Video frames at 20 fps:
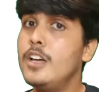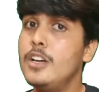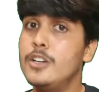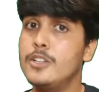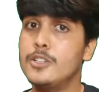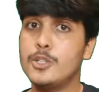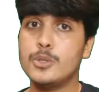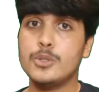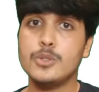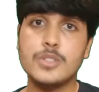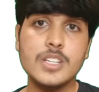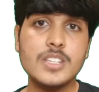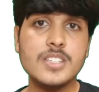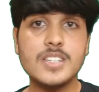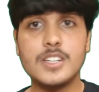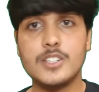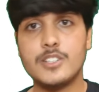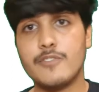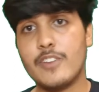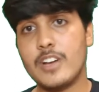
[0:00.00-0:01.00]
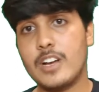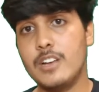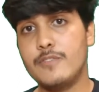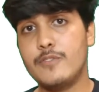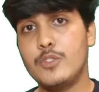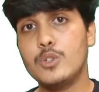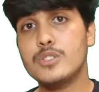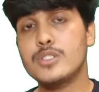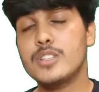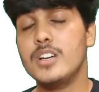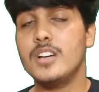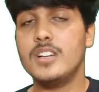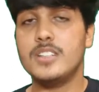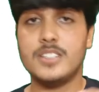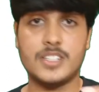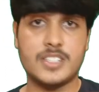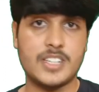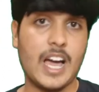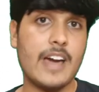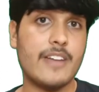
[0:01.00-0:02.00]
Due to this centrifugal force, the
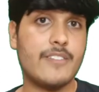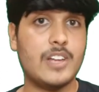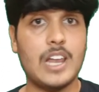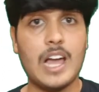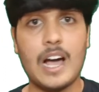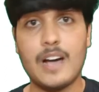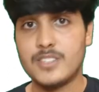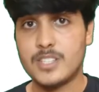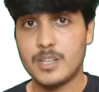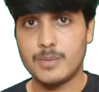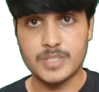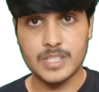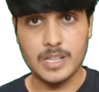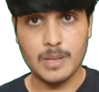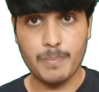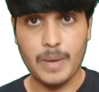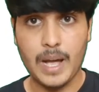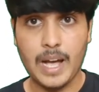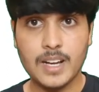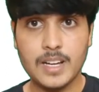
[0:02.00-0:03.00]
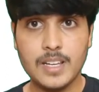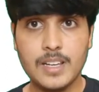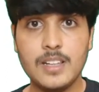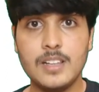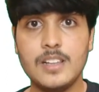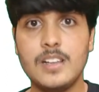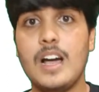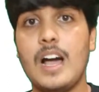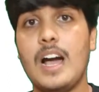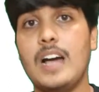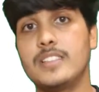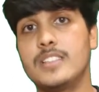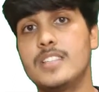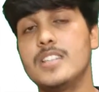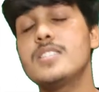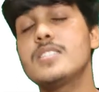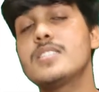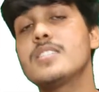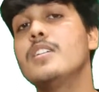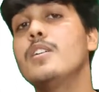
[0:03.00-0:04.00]
tire will have some slip angle, and
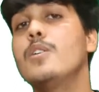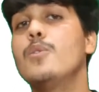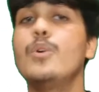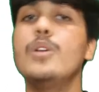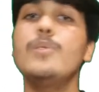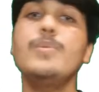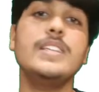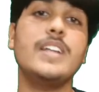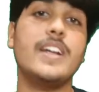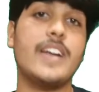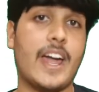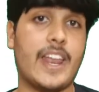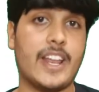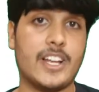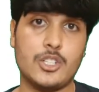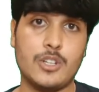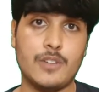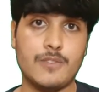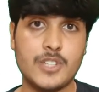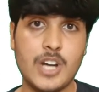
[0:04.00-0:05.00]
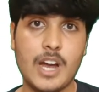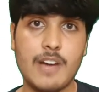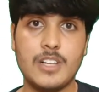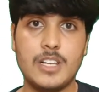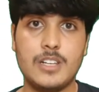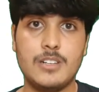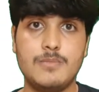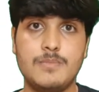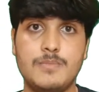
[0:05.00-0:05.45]
this will be the direction of travel.